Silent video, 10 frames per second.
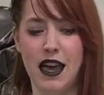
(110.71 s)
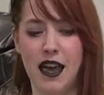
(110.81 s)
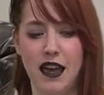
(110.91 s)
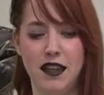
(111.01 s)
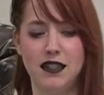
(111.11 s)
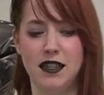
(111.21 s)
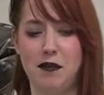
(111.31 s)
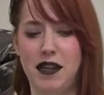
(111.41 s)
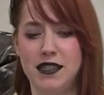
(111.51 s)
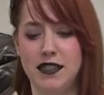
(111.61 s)
and
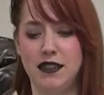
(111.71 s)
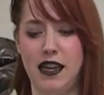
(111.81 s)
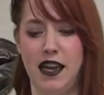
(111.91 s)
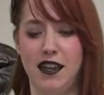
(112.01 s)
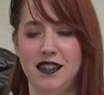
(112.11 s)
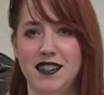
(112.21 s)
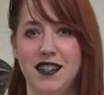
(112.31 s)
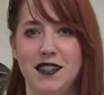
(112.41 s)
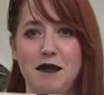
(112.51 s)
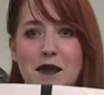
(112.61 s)
a pencil and
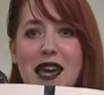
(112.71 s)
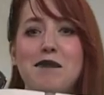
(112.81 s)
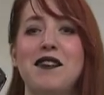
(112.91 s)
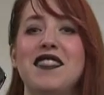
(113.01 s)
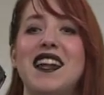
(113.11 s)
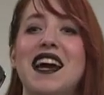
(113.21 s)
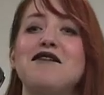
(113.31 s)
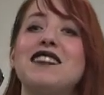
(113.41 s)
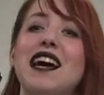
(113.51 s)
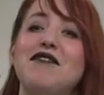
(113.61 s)
paper that I
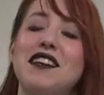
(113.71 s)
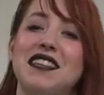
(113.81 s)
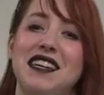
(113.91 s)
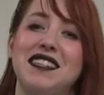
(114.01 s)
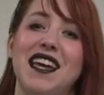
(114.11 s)
have lovingly